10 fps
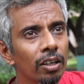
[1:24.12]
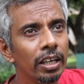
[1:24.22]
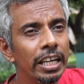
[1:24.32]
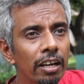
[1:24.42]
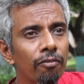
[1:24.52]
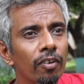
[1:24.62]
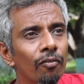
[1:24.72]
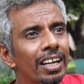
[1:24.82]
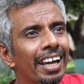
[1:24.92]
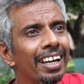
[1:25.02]
If
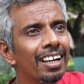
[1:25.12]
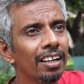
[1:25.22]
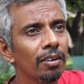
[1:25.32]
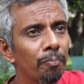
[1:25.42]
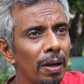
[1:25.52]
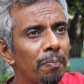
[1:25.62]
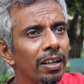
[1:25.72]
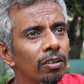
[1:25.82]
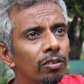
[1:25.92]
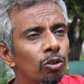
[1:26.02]
Vinayaka, people,